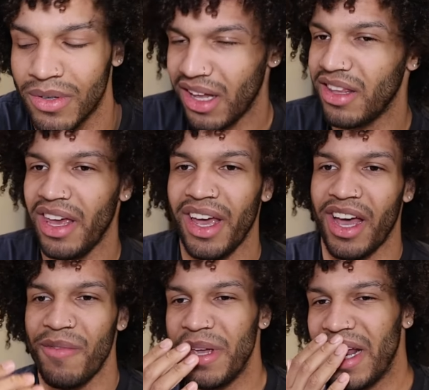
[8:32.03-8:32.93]
And yeah,
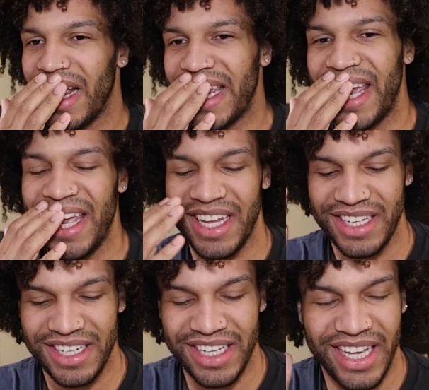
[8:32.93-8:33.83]
I mean, I can't
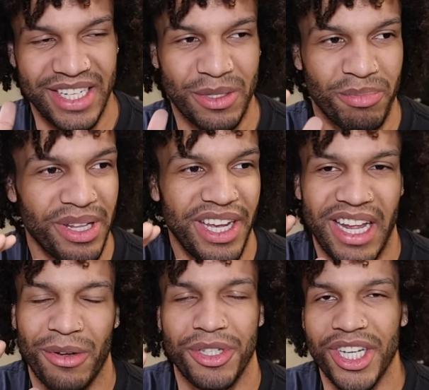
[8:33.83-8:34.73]
explain
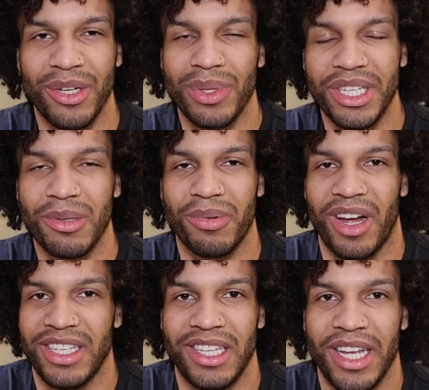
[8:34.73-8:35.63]
how genuinely
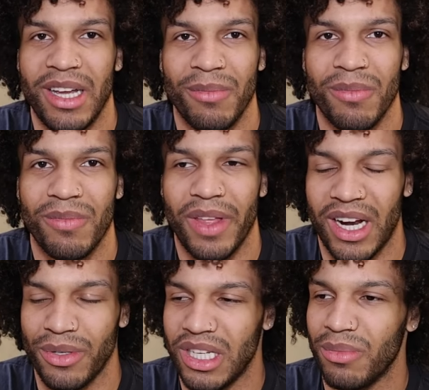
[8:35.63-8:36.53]
surprised I am that
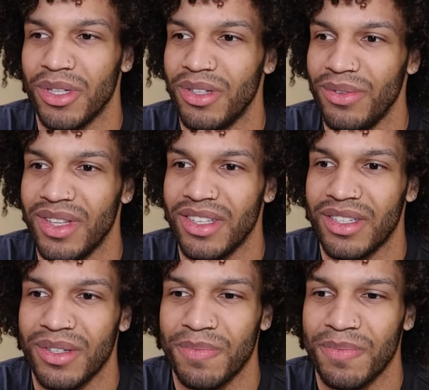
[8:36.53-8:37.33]
I was able to do this.